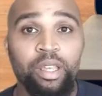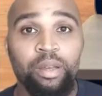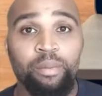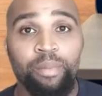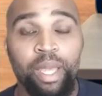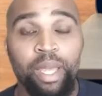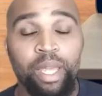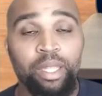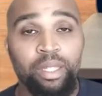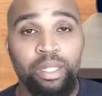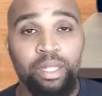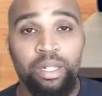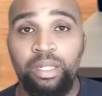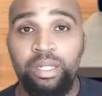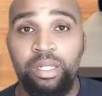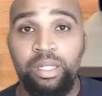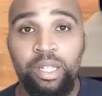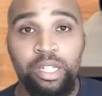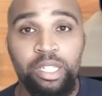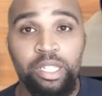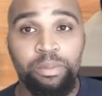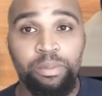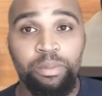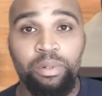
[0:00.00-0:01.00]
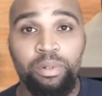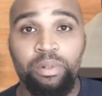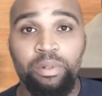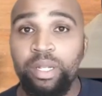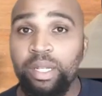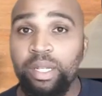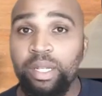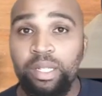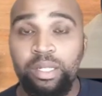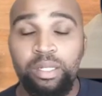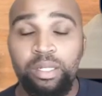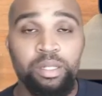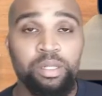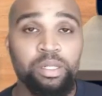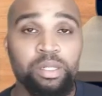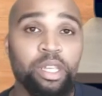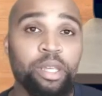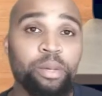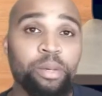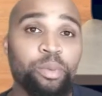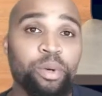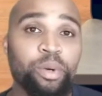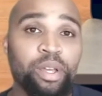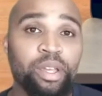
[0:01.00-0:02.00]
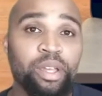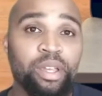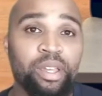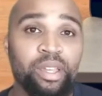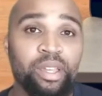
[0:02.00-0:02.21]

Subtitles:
making it accessible. It's the same way.